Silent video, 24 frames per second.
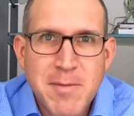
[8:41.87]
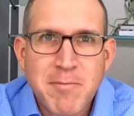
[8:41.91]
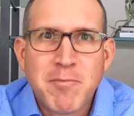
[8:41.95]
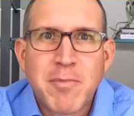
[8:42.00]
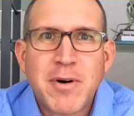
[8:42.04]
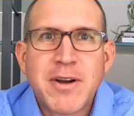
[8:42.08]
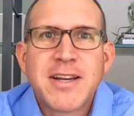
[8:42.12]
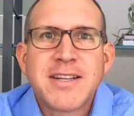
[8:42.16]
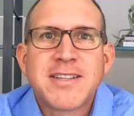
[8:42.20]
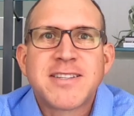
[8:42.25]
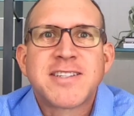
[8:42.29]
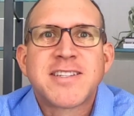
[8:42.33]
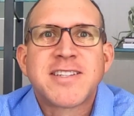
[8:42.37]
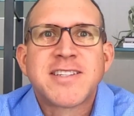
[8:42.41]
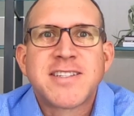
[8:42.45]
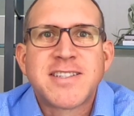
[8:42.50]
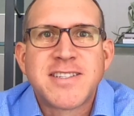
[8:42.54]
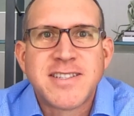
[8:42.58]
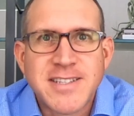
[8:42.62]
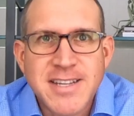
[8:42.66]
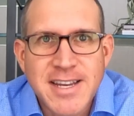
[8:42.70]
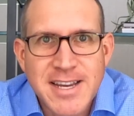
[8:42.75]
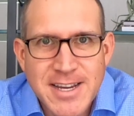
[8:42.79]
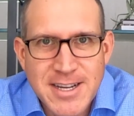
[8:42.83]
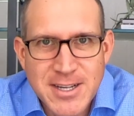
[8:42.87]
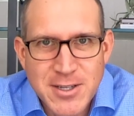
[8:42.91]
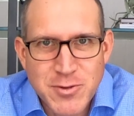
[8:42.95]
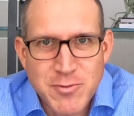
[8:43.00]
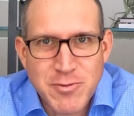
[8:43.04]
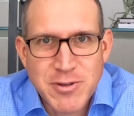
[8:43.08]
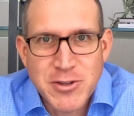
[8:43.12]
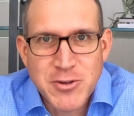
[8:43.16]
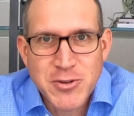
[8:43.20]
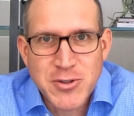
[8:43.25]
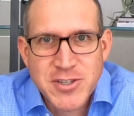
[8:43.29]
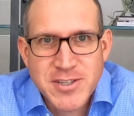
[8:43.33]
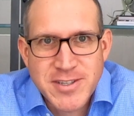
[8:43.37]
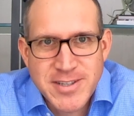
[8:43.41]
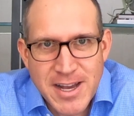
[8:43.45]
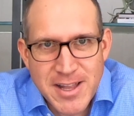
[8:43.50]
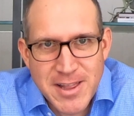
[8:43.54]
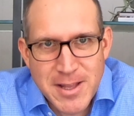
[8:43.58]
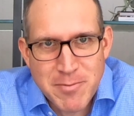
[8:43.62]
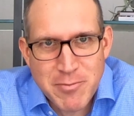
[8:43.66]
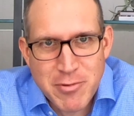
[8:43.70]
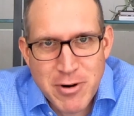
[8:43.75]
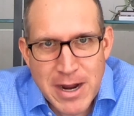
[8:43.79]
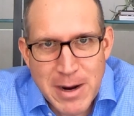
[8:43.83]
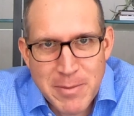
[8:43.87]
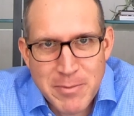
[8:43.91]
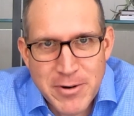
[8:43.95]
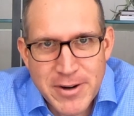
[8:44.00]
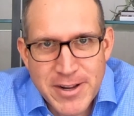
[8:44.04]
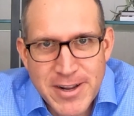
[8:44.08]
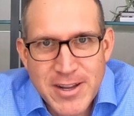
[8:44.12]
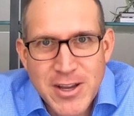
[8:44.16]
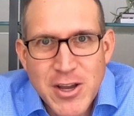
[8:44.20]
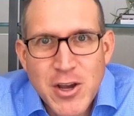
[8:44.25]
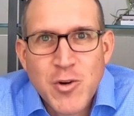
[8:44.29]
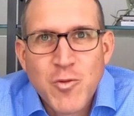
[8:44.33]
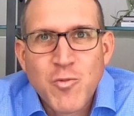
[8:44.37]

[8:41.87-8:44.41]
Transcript: but it stings when you sell a property.